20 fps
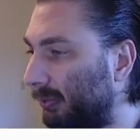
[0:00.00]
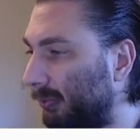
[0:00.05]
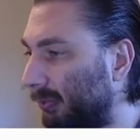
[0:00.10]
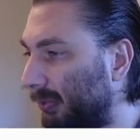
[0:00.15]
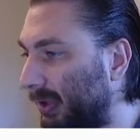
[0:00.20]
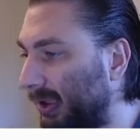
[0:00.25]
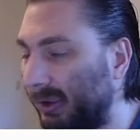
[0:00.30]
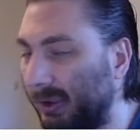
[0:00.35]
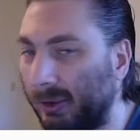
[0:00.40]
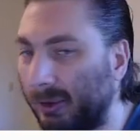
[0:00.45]

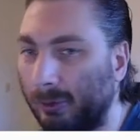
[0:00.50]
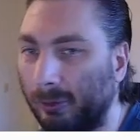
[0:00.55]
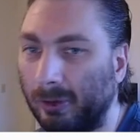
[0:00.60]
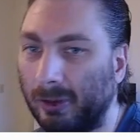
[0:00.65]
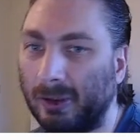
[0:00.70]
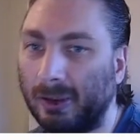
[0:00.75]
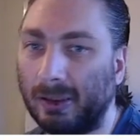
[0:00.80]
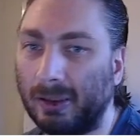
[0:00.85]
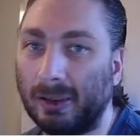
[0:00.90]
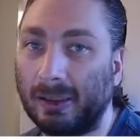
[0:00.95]
This is going
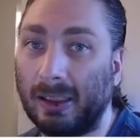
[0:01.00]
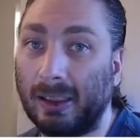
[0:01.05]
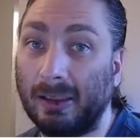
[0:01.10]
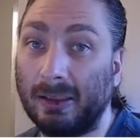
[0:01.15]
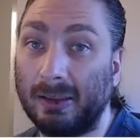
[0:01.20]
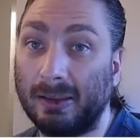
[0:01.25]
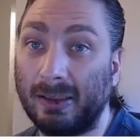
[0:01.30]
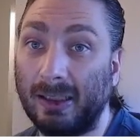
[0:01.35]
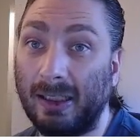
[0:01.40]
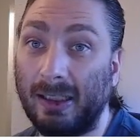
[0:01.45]
to get
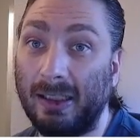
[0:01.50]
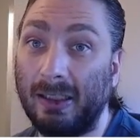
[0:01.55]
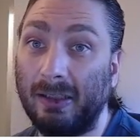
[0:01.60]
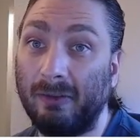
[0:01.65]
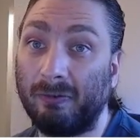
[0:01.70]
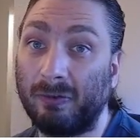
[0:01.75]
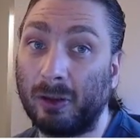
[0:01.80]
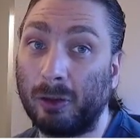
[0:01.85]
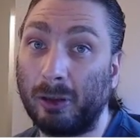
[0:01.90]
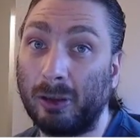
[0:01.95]
us a
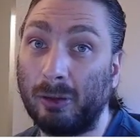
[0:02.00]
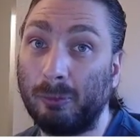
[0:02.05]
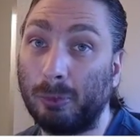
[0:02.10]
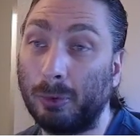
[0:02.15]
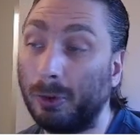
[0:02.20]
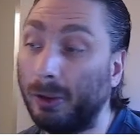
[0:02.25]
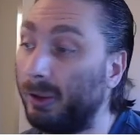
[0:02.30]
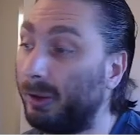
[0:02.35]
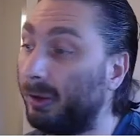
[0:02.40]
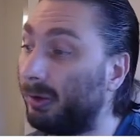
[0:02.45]
floating
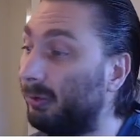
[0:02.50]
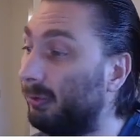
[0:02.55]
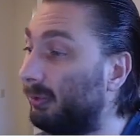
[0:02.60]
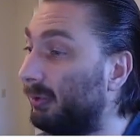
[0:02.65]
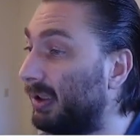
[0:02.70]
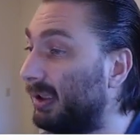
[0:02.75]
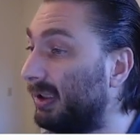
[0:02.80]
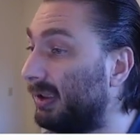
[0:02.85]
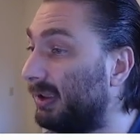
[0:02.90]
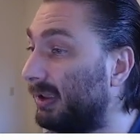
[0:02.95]
point
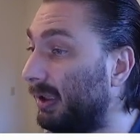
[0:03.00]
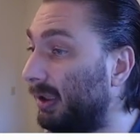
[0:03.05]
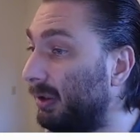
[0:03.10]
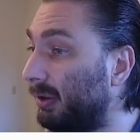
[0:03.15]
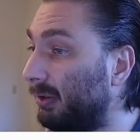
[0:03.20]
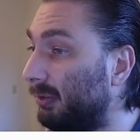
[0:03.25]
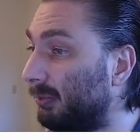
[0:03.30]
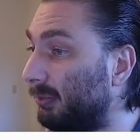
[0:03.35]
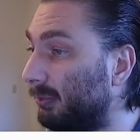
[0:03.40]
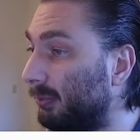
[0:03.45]
instead,
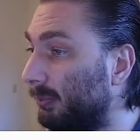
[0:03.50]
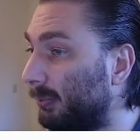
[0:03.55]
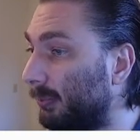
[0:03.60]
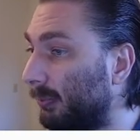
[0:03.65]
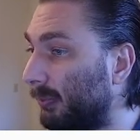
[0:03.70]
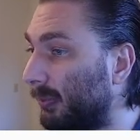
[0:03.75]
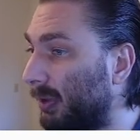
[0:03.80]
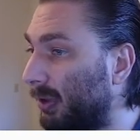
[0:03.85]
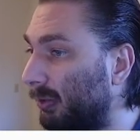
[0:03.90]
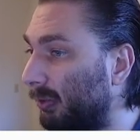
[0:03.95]

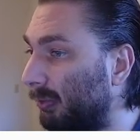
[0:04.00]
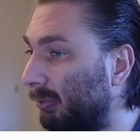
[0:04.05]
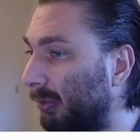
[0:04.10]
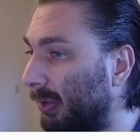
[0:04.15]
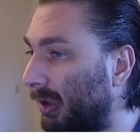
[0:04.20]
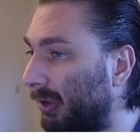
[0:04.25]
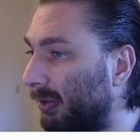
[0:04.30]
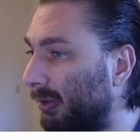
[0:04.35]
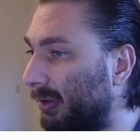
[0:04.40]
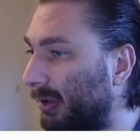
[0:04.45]

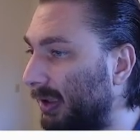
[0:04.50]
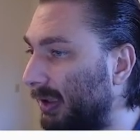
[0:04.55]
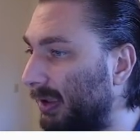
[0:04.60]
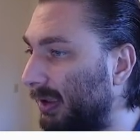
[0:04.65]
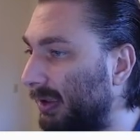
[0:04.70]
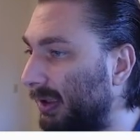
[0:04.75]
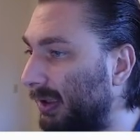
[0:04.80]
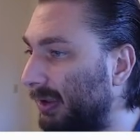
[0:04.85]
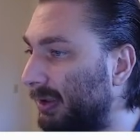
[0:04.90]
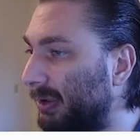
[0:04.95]
rather than
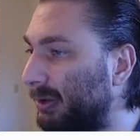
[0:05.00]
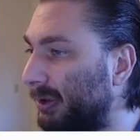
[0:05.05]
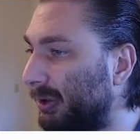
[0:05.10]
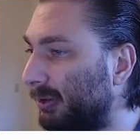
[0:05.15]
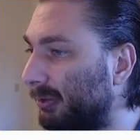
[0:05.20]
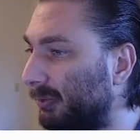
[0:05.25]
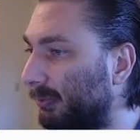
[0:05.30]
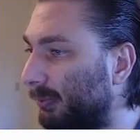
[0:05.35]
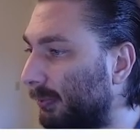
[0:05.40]
an integer.